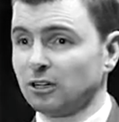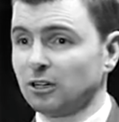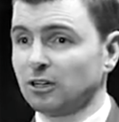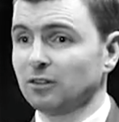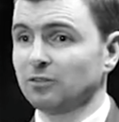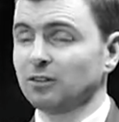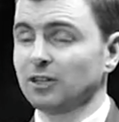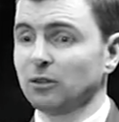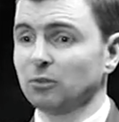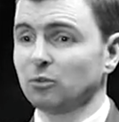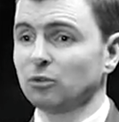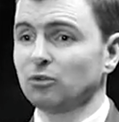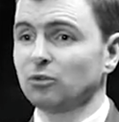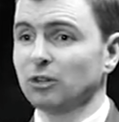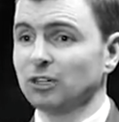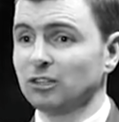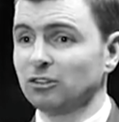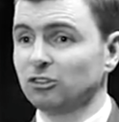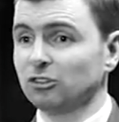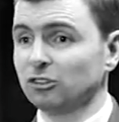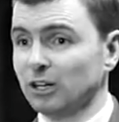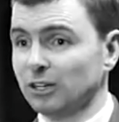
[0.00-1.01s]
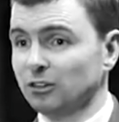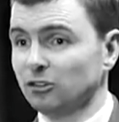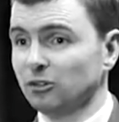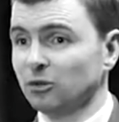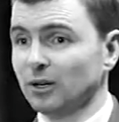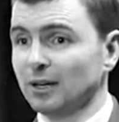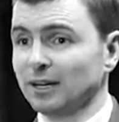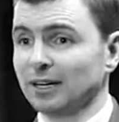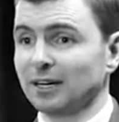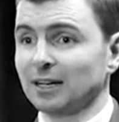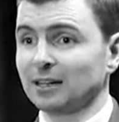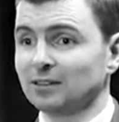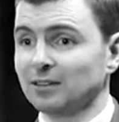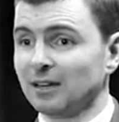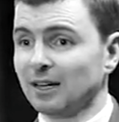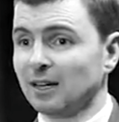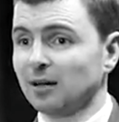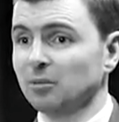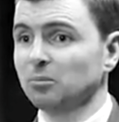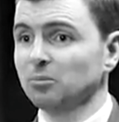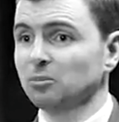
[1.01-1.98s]
And if that was rescheduling
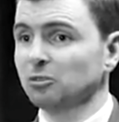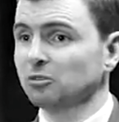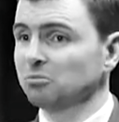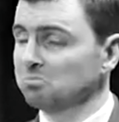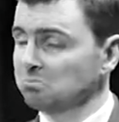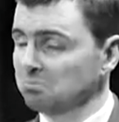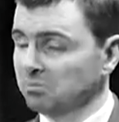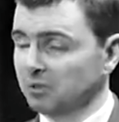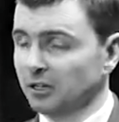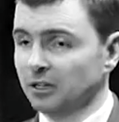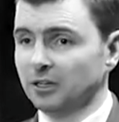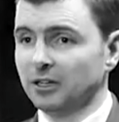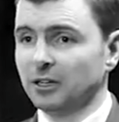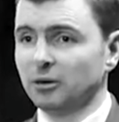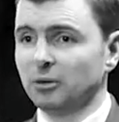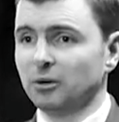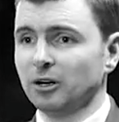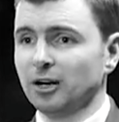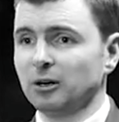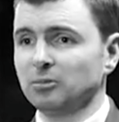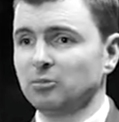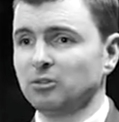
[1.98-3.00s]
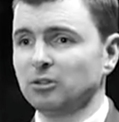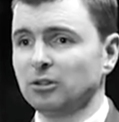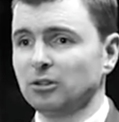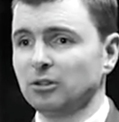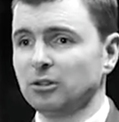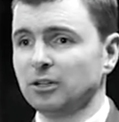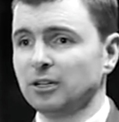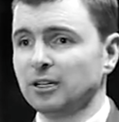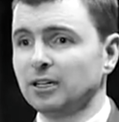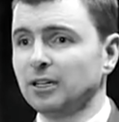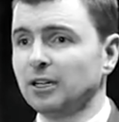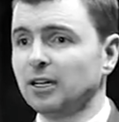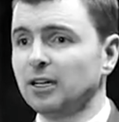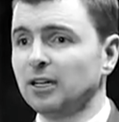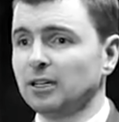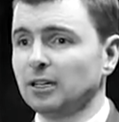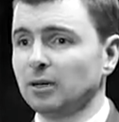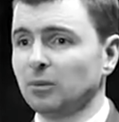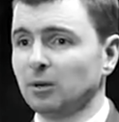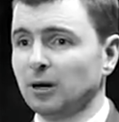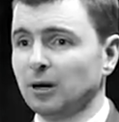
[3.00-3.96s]
exams, they were
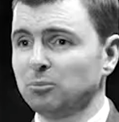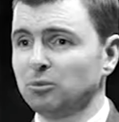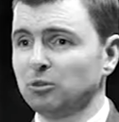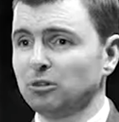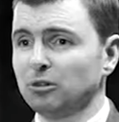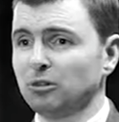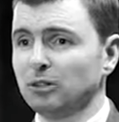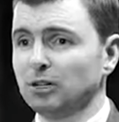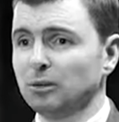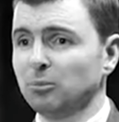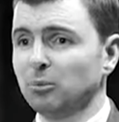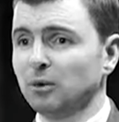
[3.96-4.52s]
absolutely